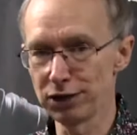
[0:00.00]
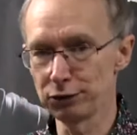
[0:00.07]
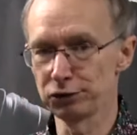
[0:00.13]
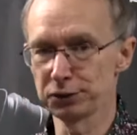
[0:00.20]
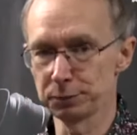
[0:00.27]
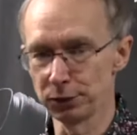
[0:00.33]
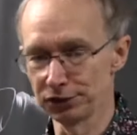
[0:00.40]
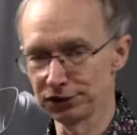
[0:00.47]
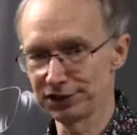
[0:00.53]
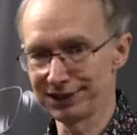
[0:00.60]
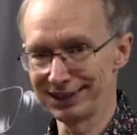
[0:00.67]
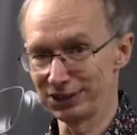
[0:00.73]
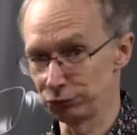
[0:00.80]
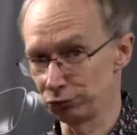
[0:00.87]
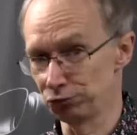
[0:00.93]
response
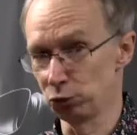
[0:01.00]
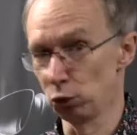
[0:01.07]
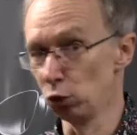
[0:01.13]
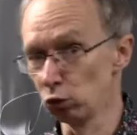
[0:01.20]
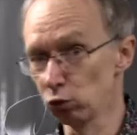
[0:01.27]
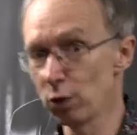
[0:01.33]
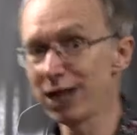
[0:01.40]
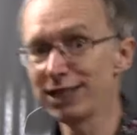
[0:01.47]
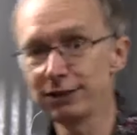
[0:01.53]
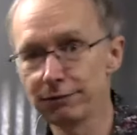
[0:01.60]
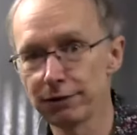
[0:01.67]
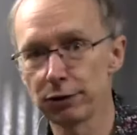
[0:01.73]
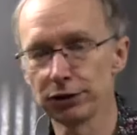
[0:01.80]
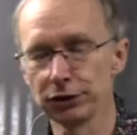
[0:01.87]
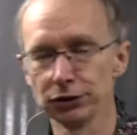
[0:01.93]
is already
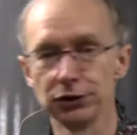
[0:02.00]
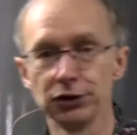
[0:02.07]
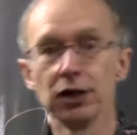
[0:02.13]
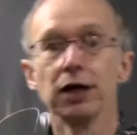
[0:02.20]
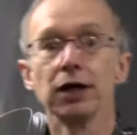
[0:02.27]
very good